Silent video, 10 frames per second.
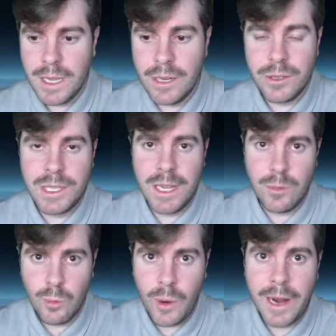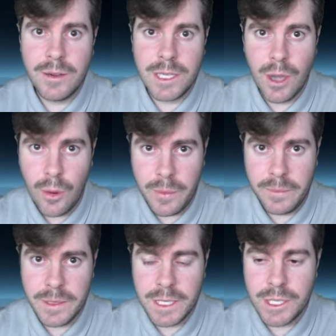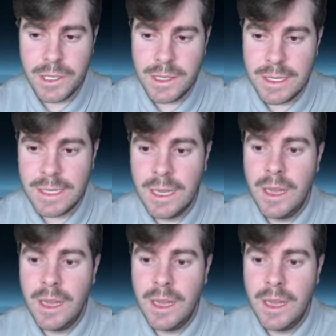understand where to open positions.